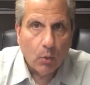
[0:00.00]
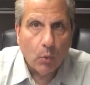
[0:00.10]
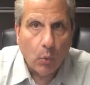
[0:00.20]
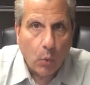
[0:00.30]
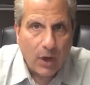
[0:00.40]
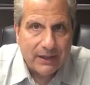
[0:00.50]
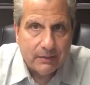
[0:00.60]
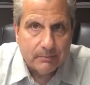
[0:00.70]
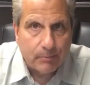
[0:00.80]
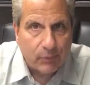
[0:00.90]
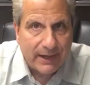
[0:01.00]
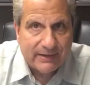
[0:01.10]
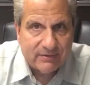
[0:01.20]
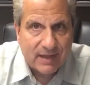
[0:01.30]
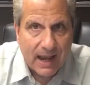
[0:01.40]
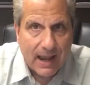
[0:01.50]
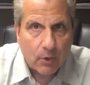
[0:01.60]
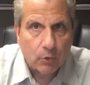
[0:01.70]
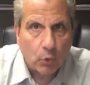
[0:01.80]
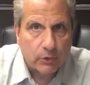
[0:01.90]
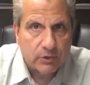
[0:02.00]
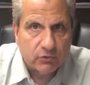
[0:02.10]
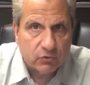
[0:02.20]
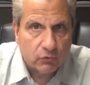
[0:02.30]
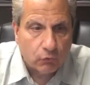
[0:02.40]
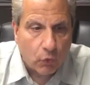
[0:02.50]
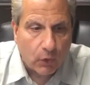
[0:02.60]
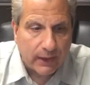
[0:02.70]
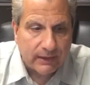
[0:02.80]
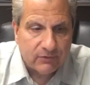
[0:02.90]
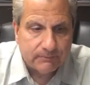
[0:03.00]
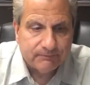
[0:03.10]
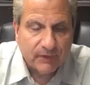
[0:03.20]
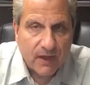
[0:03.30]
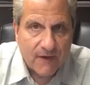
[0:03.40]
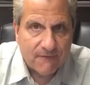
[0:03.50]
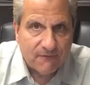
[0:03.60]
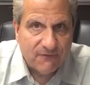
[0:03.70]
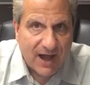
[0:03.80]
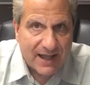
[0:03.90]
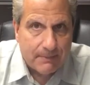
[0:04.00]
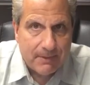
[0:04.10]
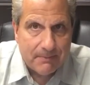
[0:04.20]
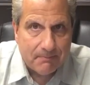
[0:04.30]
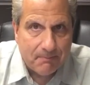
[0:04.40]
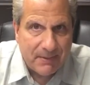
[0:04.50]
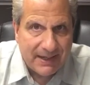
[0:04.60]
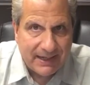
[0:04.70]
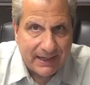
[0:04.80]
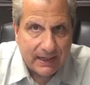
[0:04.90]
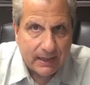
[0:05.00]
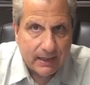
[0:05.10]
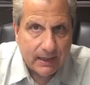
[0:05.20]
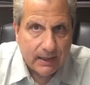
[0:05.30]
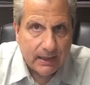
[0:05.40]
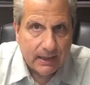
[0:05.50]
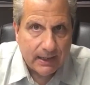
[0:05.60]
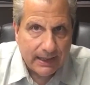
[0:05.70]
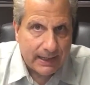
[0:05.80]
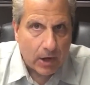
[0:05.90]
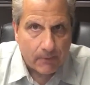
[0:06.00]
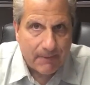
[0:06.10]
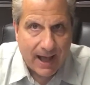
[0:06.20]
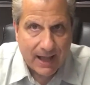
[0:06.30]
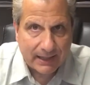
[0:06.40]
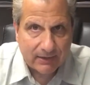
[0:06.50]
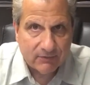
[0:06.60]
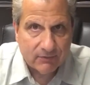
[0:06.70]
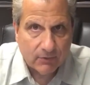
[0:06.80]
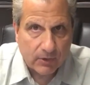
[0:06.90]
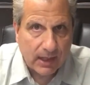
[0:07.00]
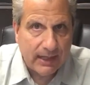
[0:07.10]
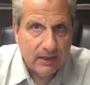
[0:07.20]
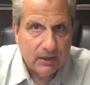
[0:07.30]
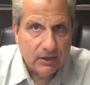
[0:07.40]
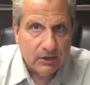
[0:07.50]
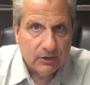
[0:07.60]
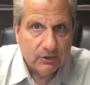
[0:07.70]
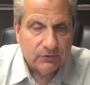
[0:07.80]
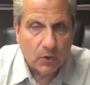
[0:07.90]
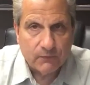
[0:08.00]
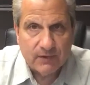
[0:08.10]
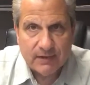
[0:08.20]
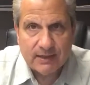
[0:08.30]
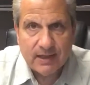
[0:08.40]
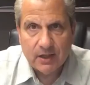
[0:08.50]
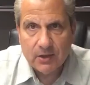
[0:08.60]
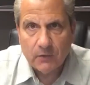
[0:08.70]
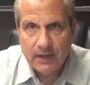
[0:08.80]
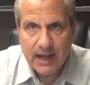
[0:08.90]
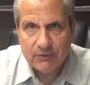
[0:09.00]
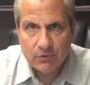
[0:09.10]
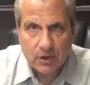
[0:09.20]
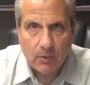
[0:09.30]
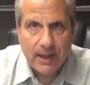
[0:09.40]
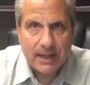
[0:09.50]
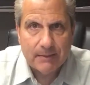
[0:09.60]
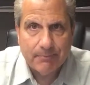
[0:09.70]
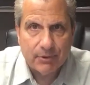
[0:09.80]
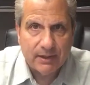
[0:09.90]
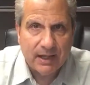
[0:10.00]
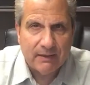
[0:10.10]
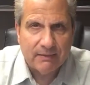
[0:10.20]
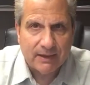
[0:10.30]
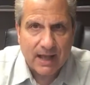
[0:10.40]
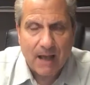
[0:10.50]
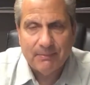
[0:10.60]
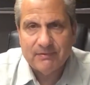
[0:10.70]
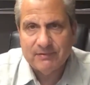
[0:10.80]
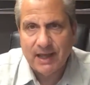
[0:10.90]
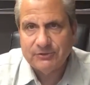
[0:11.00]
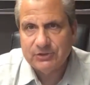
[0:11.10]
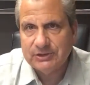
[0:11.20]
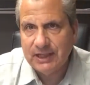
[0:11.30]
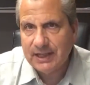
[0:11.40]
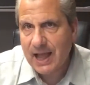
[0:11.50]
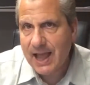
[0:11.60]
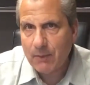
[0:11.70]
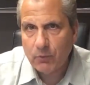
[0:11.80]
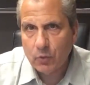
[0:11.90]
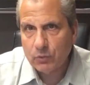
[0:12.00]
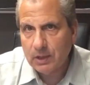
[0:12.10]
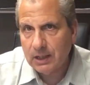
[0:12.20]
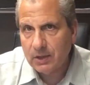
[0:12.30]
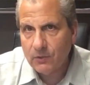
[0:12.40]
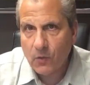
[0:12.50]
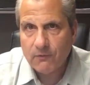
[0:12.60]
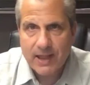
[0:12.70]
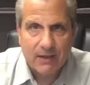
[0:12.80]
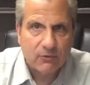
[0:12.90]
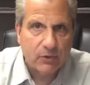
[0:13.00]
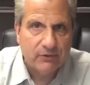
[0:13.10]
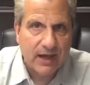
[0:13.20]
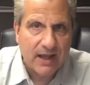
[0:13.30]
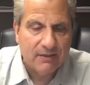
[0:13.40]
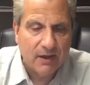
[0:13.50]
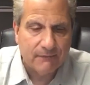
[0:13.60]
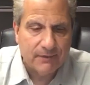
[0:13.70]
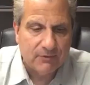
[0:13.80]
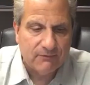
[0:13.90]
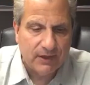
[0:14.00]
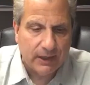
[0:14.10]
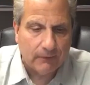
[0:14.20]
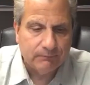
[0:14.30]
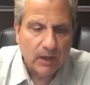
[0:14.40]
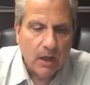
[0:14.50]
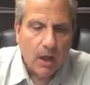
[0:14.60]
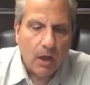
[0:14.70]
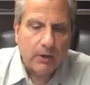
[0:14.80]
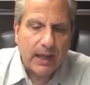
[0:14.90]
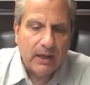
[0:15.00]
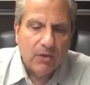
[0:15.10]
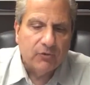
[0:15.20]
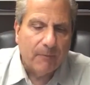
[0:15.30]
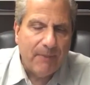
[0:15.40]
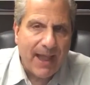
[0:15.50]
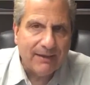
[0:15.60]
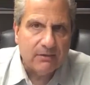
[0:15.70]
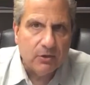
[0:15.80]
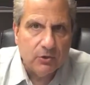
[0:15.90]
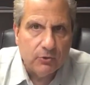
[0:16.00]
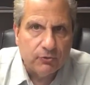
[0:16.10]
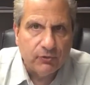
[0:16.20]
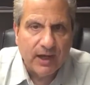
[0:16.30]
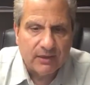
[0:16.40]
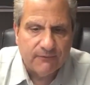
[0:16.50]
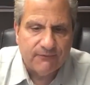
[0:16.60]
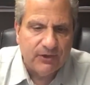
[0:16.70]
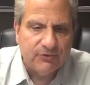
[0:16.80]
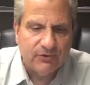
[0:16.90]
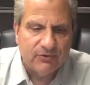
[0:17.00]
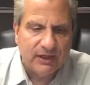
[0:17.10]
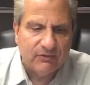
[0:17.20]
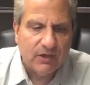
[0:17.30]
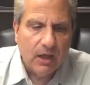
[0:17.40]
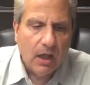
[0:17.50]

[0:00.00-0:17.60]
what breaks down or destroys vitamin B in our bodies? Okay, so if you think know the answer, go ahead and put it in the comment section and I will go over that towards the end of this video. Okay, so back to nutrient deficiencies.